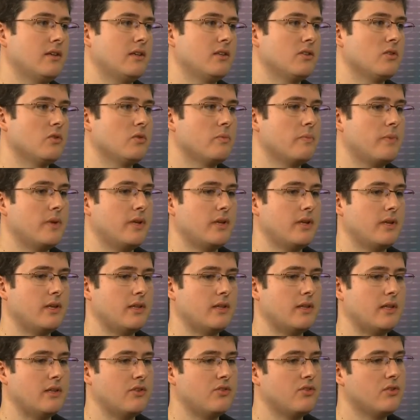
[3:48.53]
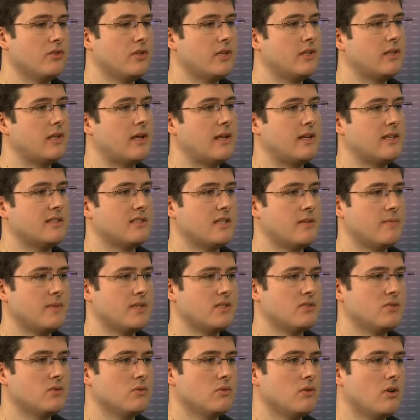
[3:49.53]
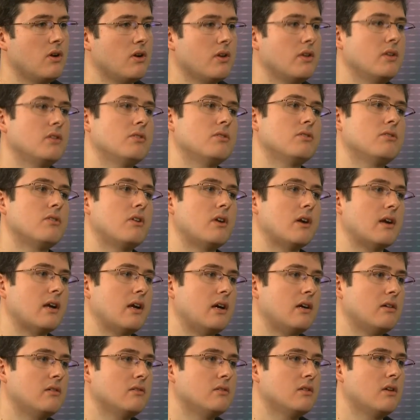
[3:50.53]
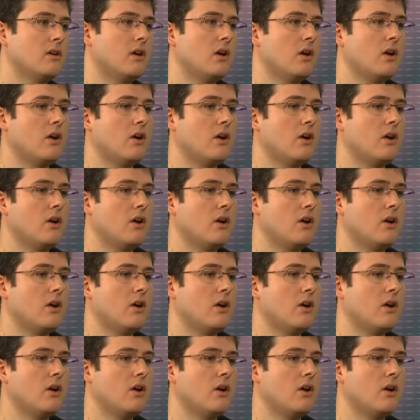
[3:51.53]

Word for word: It could be that you need an SMS to log into your account,